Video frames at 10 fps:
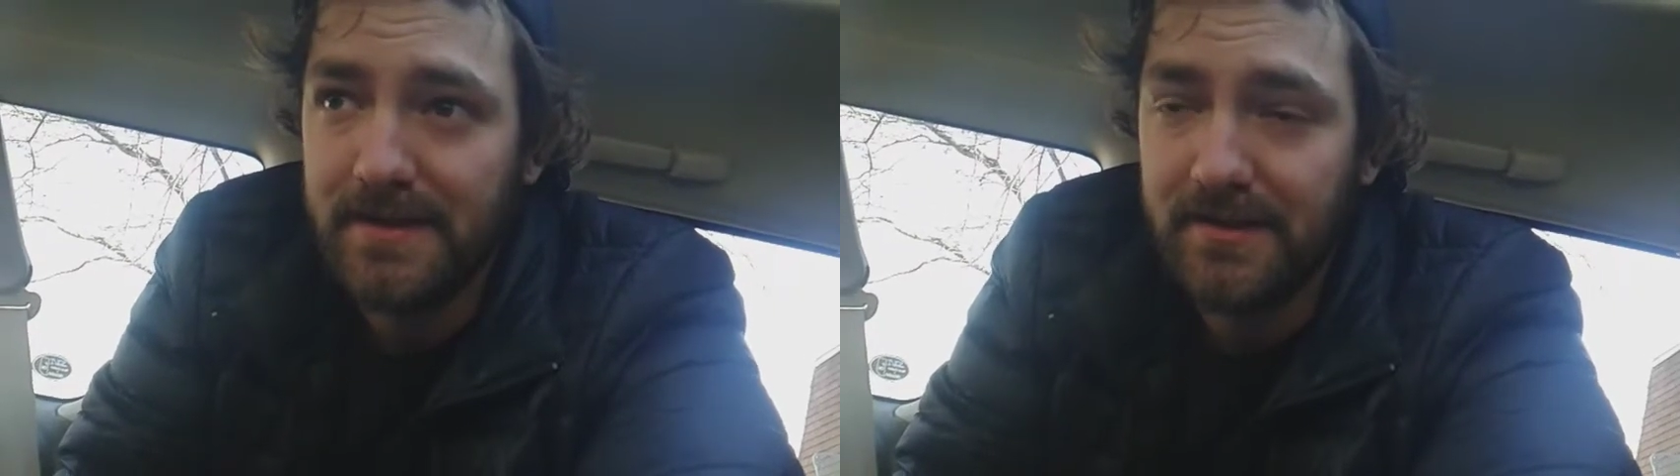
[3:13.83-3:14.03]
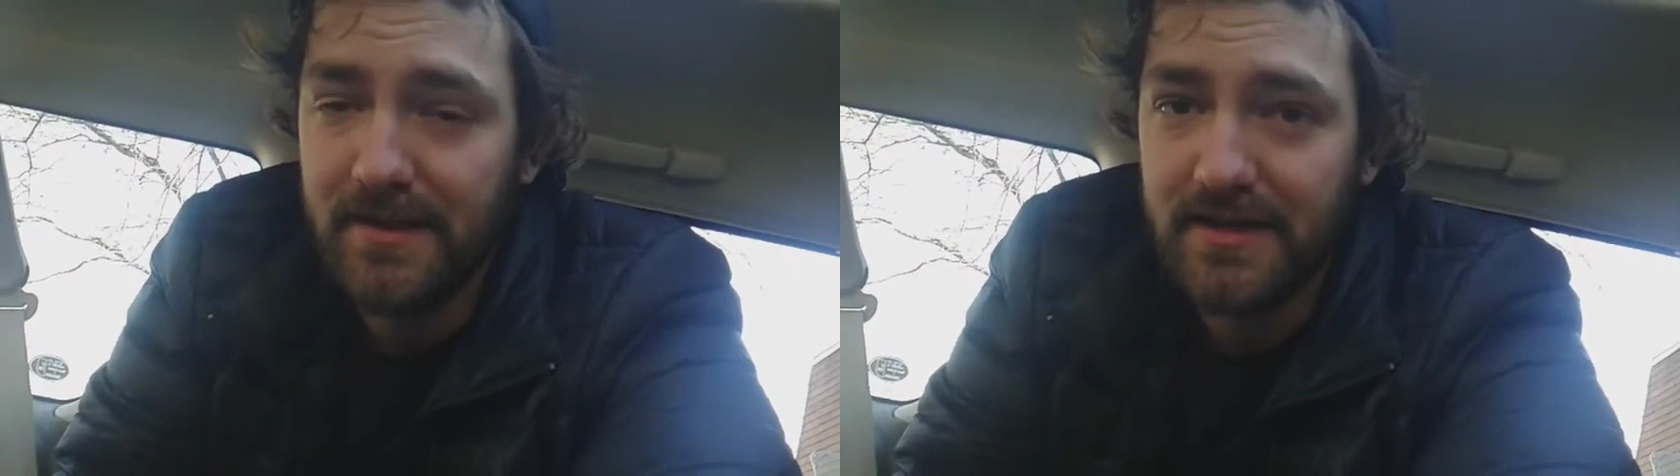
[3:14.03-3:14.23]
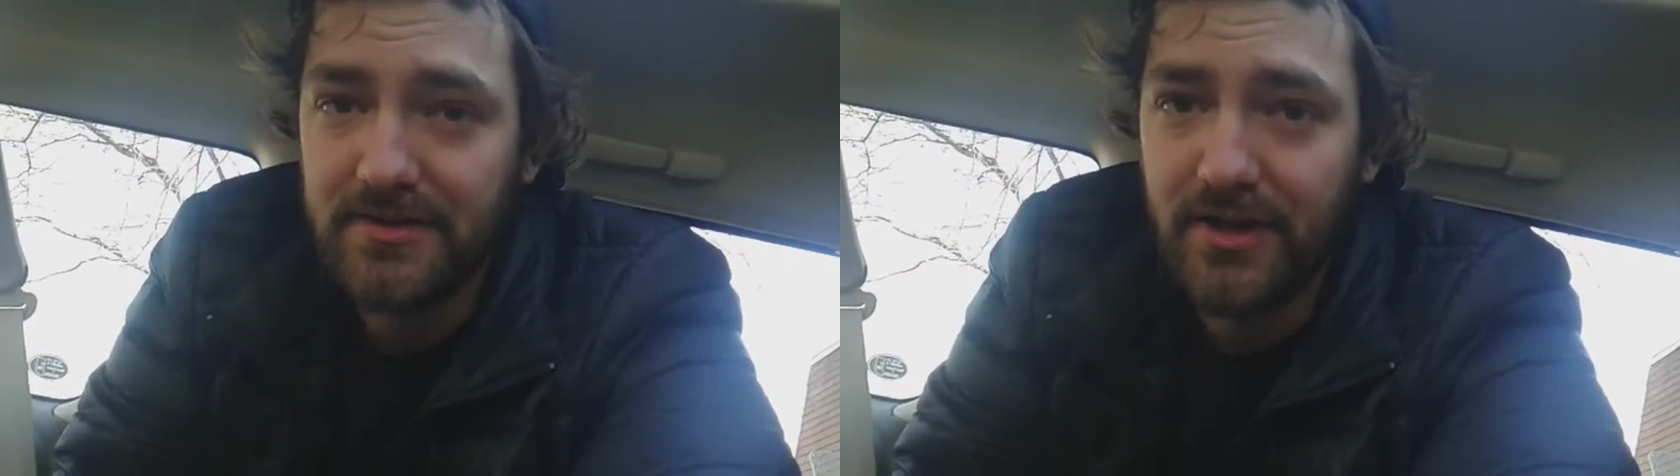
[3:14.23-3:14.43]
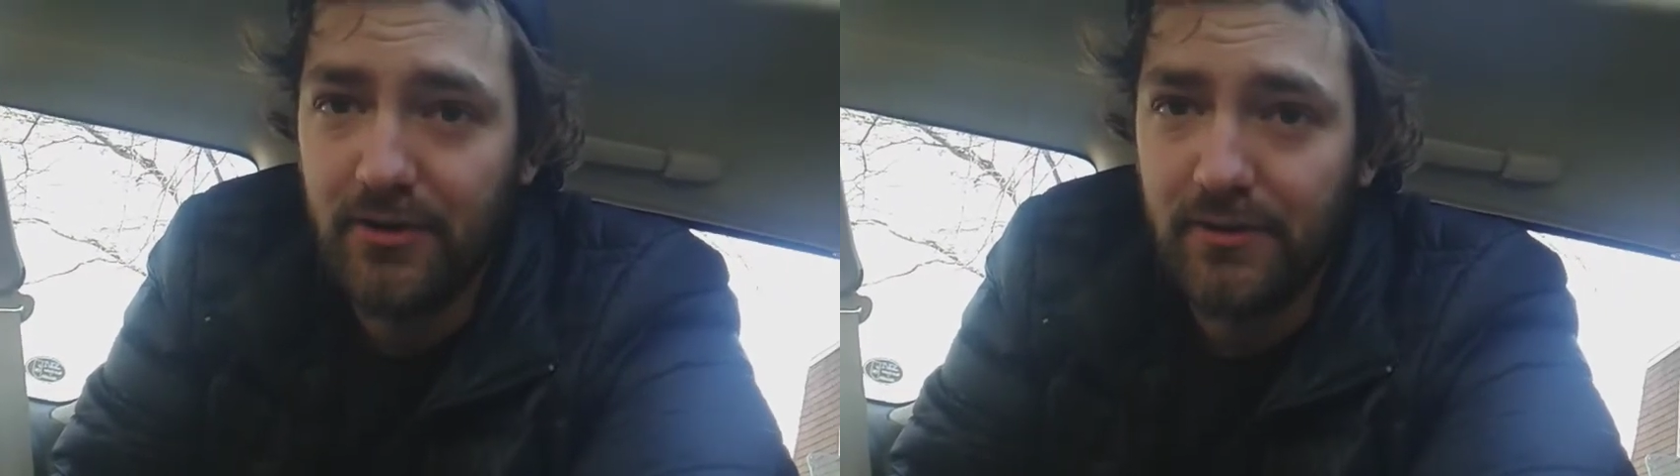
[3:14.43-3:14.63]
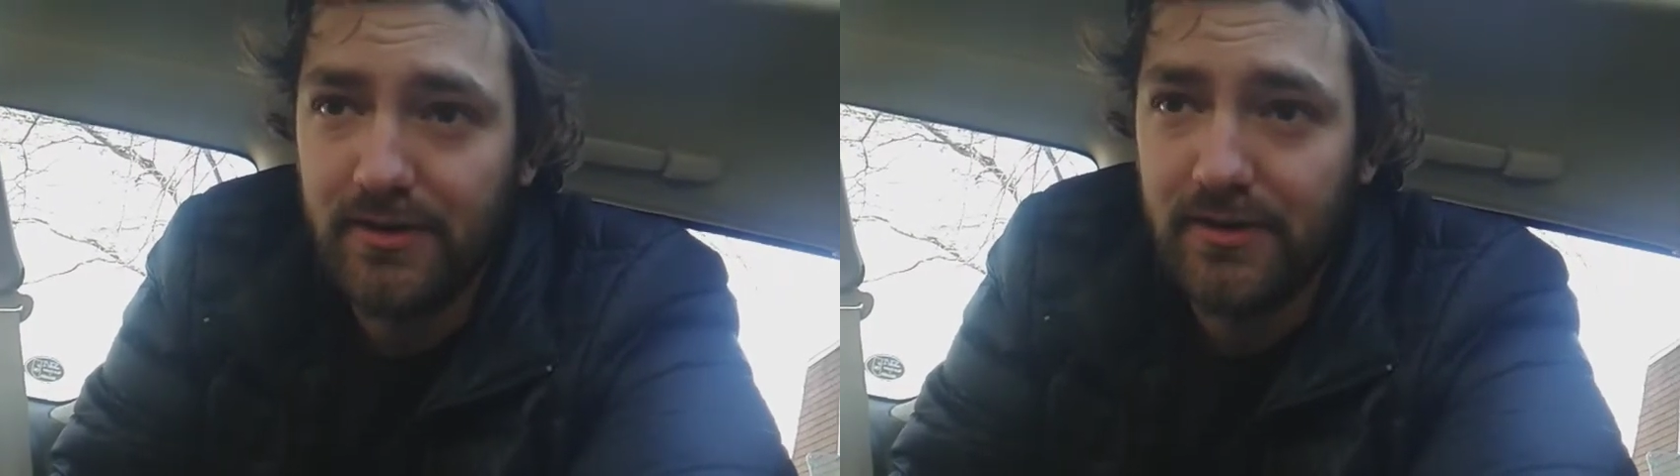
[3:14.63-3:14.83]
get things
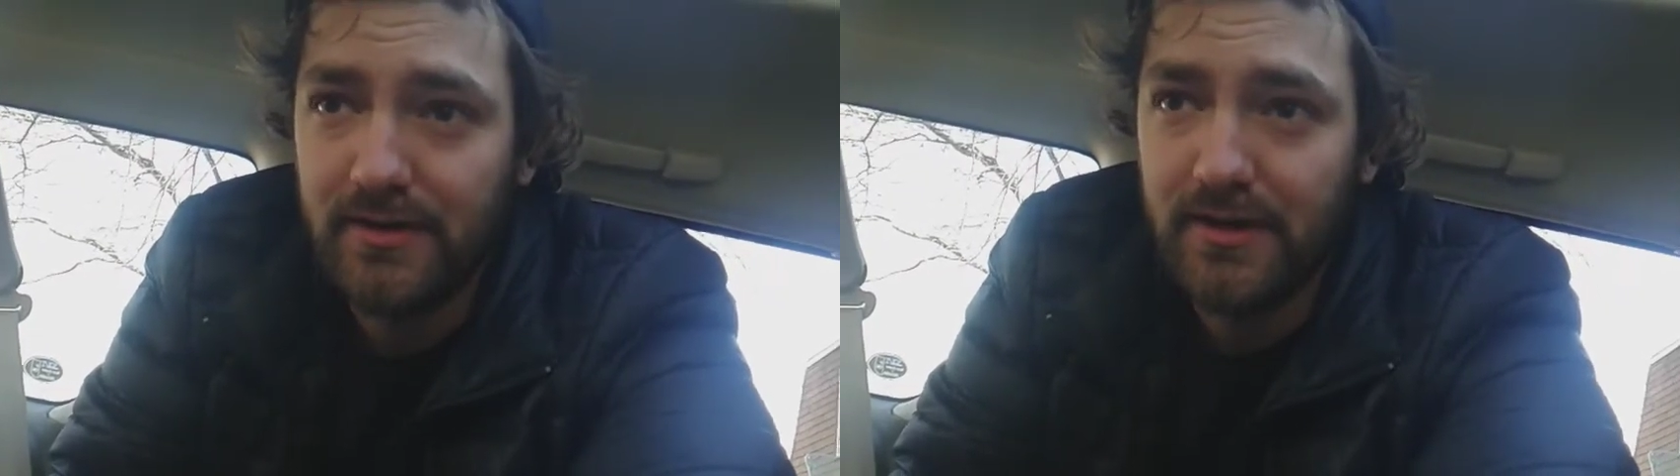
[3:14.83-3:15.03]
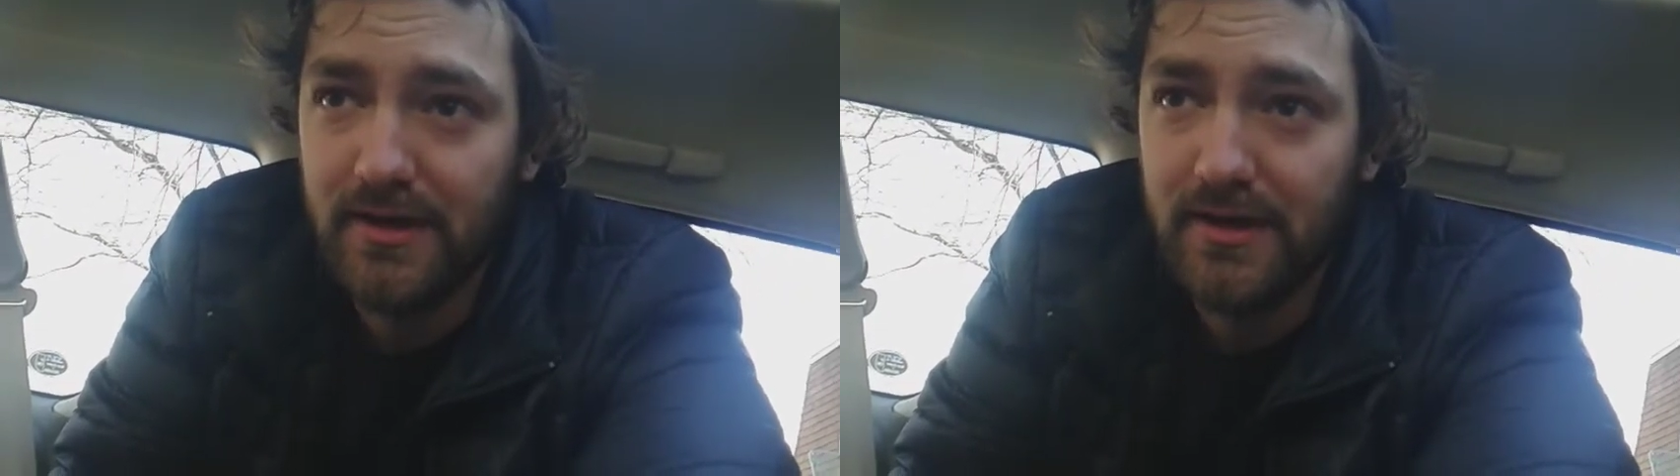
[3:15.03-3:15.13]
going,